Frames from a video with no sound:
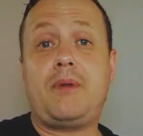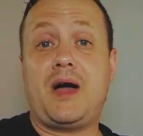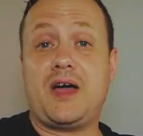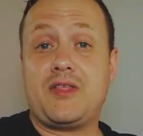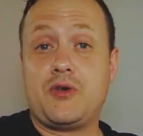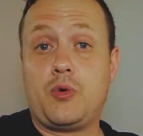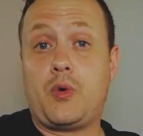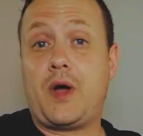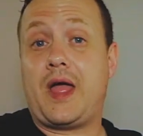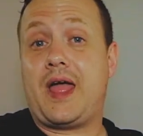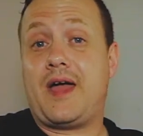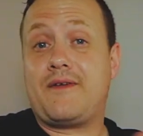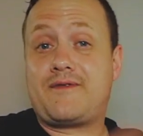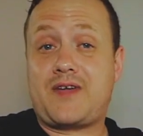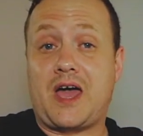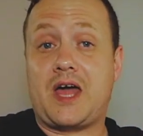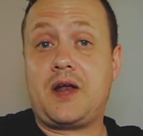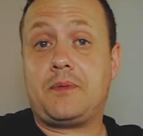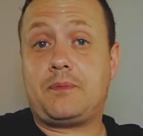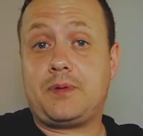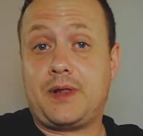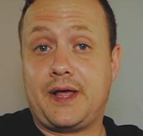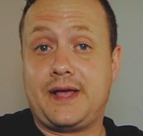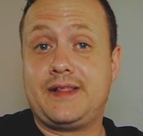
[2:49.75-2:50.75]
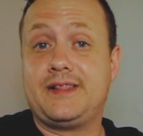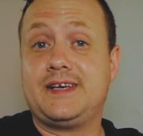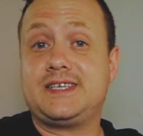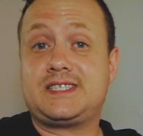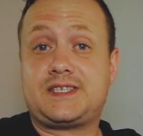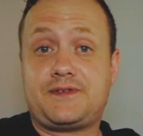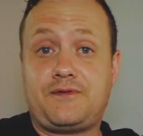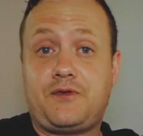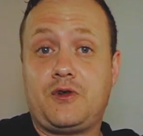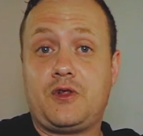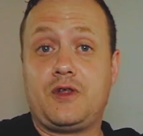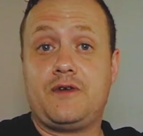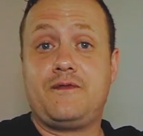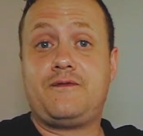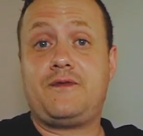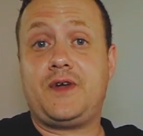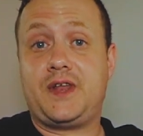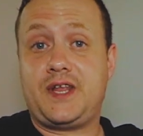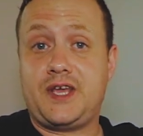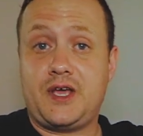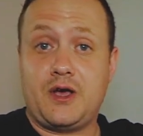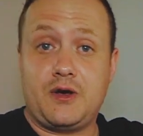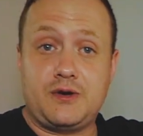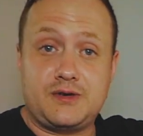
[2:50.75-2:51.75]
By the way, I've got a playlist full of
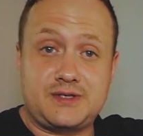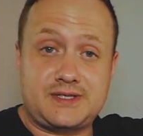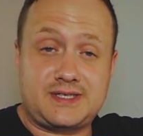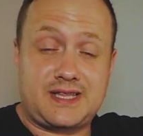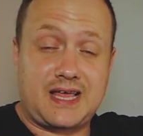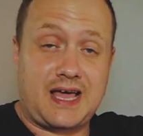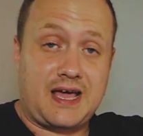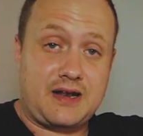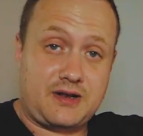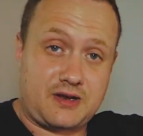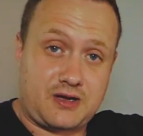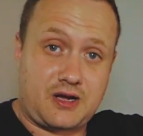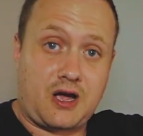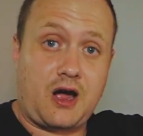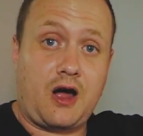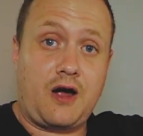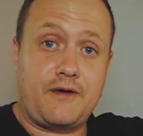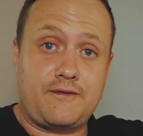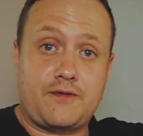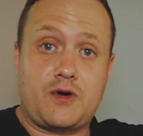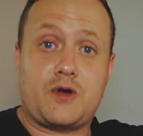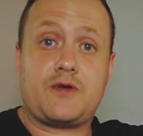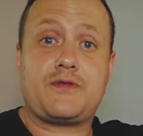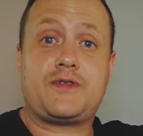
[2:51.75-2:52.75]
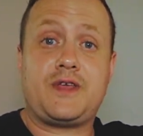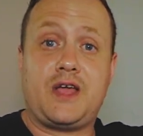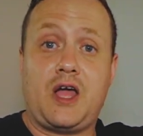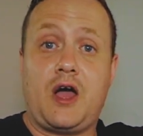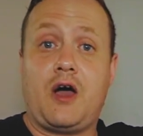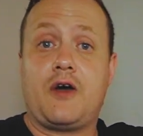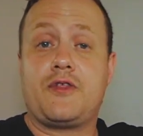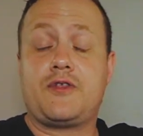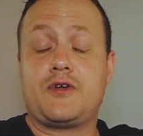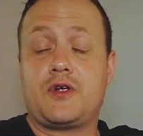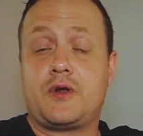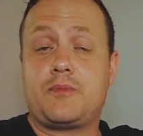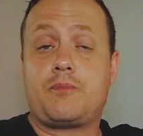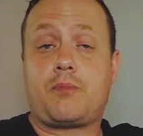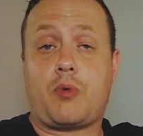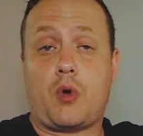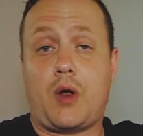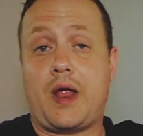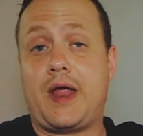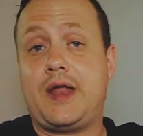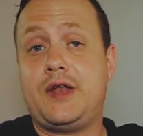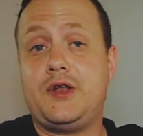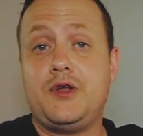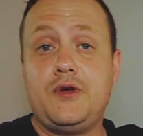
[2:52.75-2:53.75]
videos that cover the other
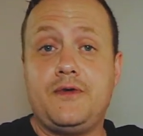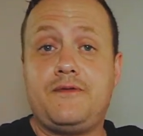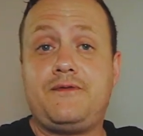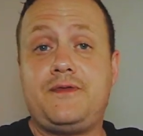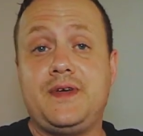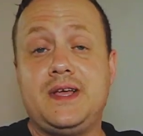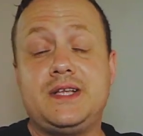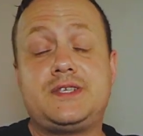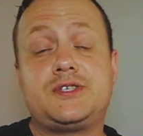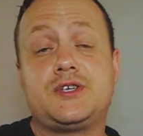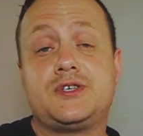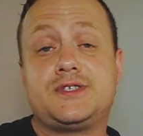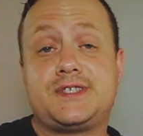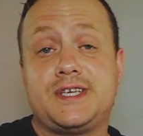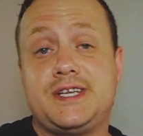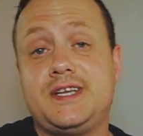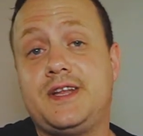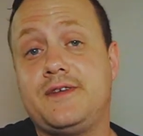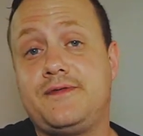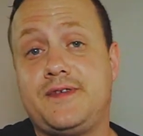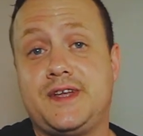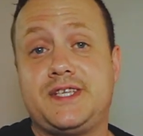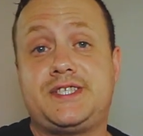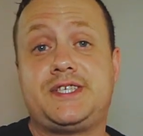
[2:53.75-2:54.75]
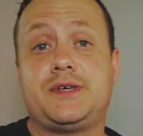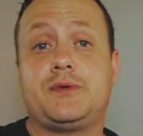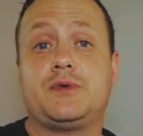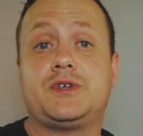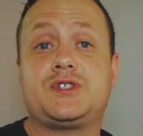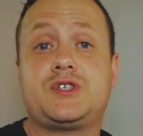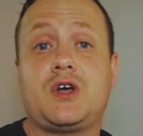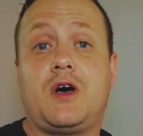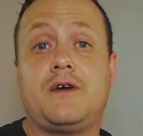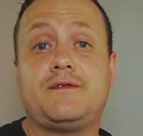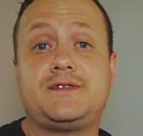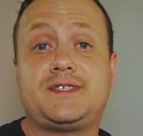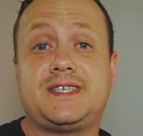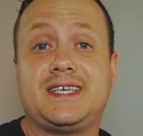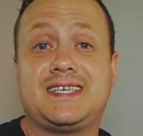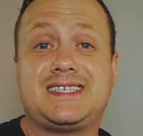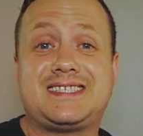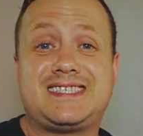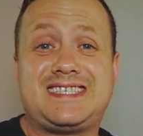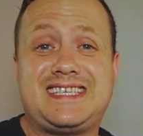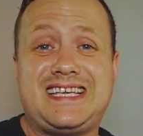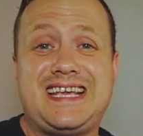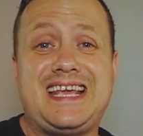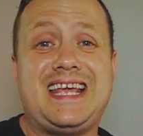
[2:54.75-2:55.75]
brand new features in DaVinci Resolve
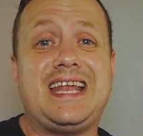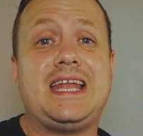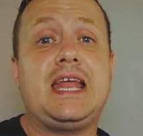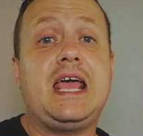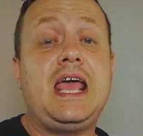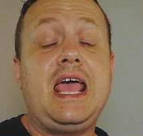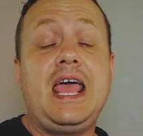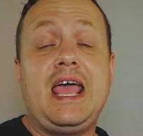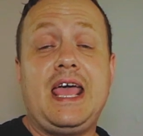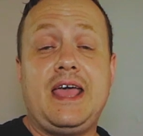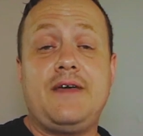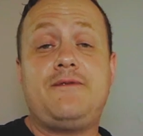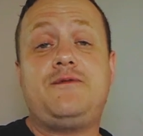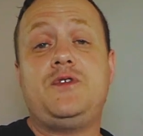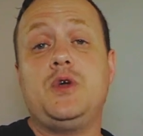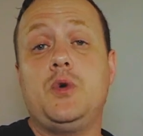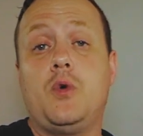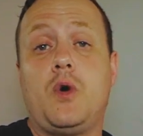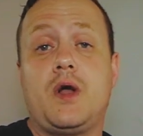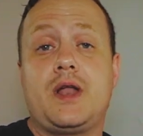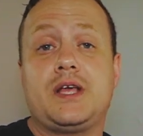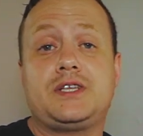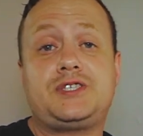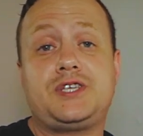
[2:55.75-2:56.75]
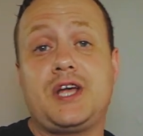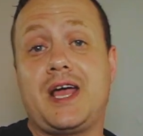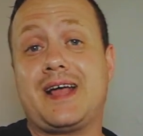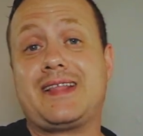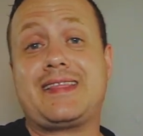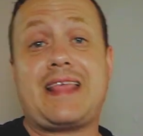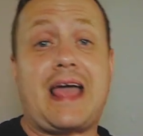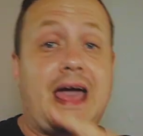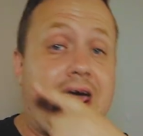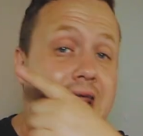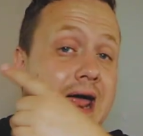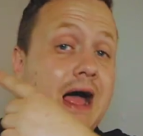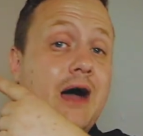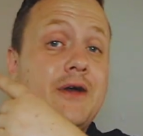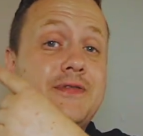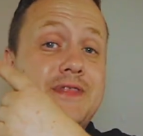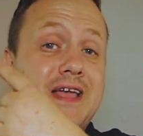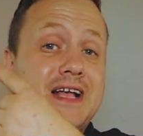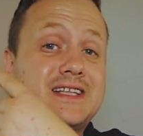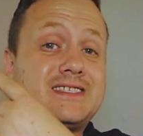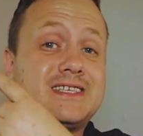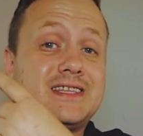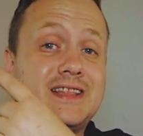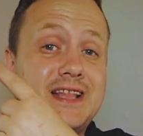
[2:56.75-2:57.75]
16. If you wanna check that out,
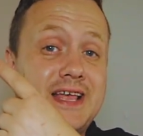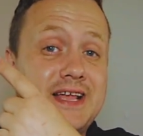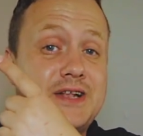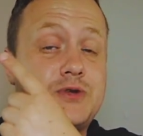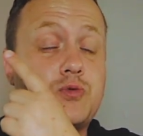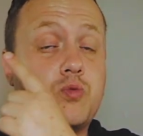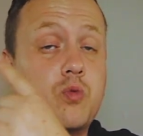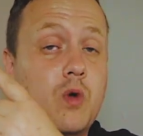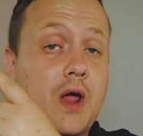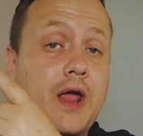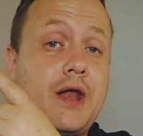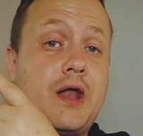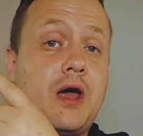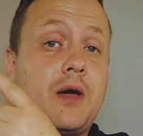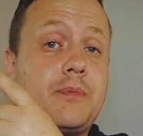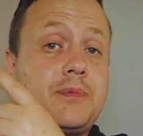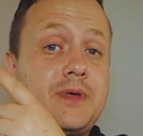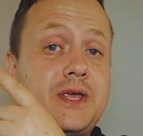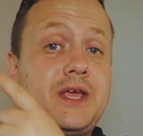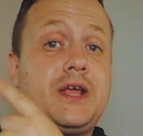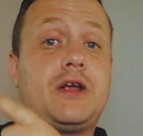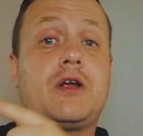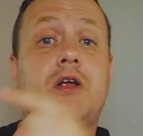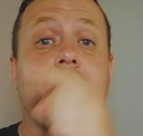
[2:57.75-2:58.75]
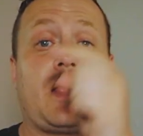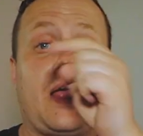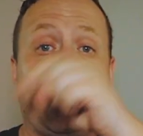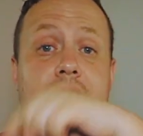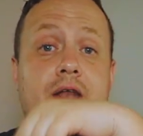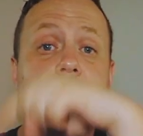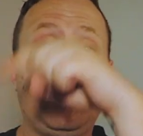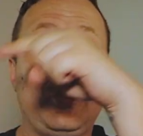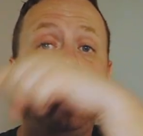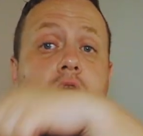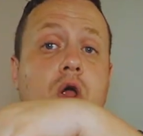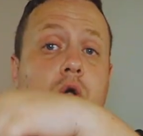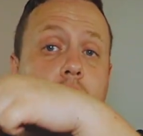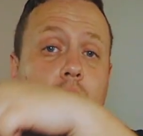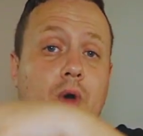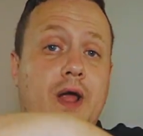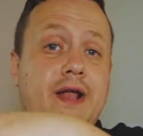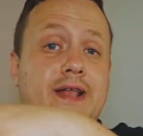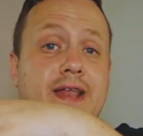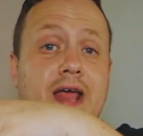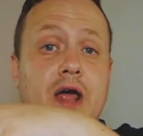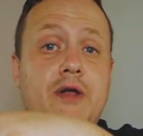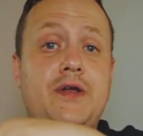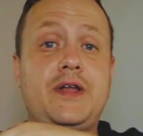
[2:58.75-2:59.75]
that's linked right up here. And
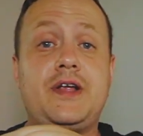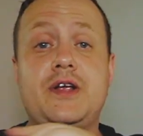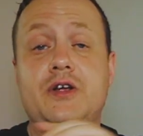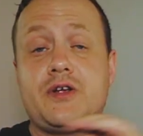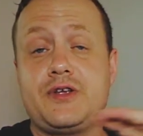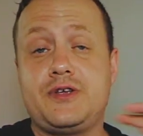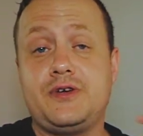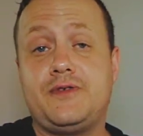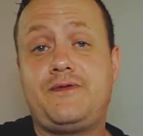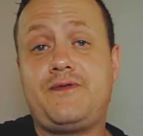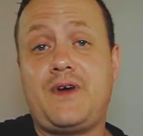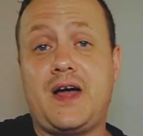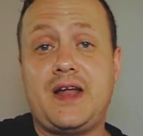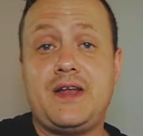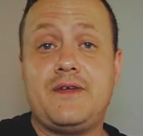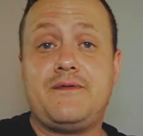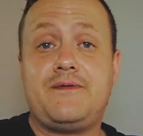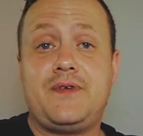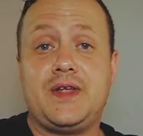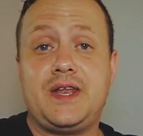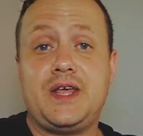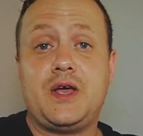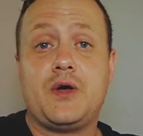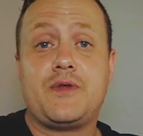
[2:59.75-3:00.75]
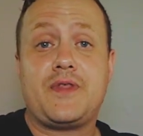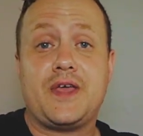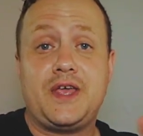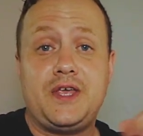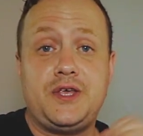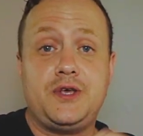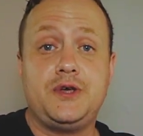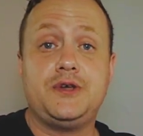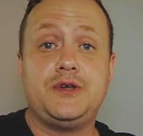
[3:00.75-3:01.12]
right down here, you'll find a video that